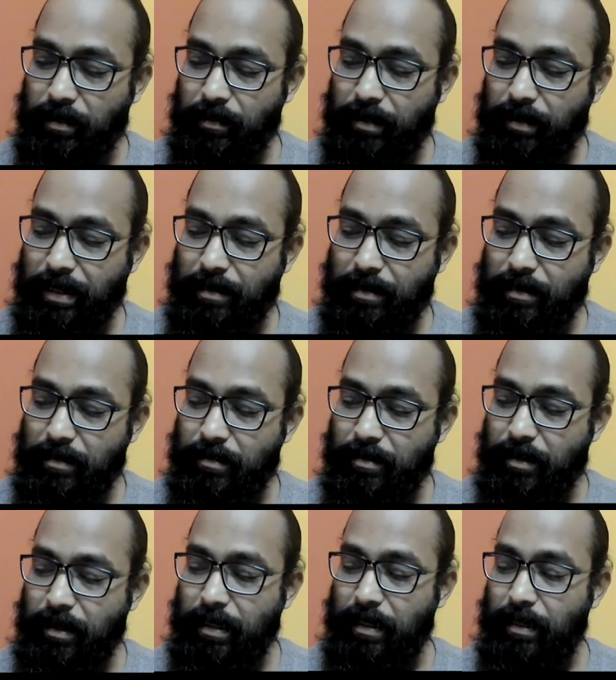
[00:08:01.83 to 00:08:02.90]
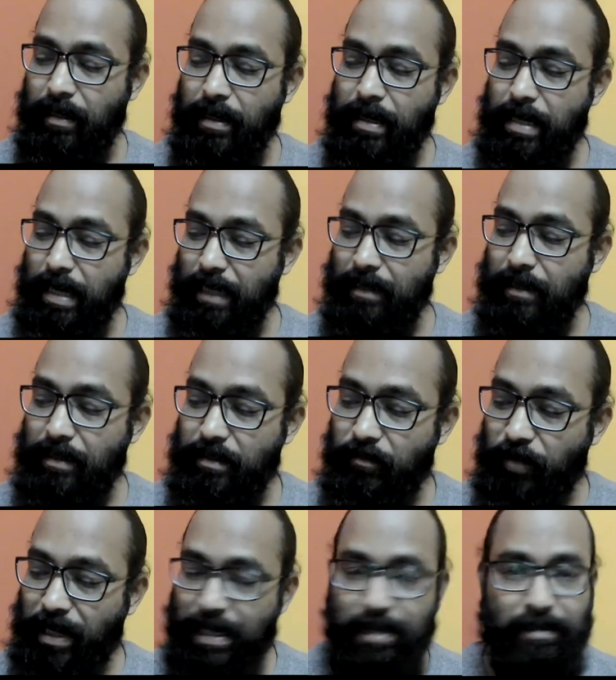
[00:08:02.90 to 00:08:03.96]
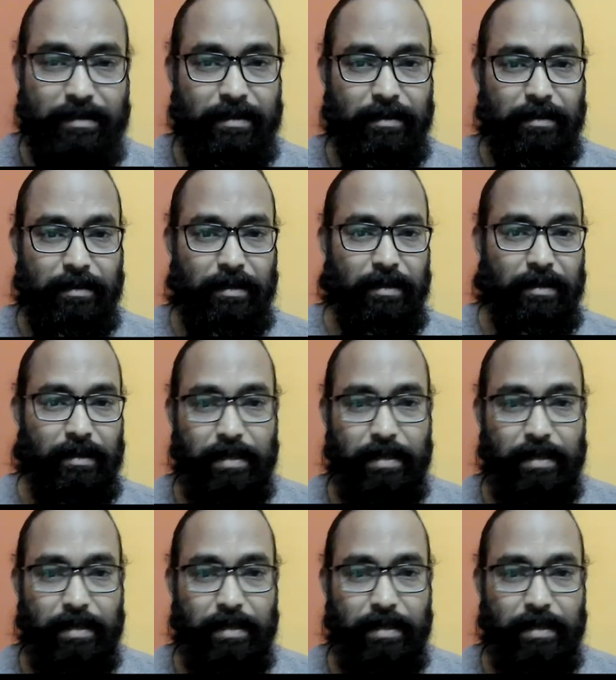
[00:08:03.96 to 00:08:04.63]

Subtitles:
red circle, and there is a violet circle.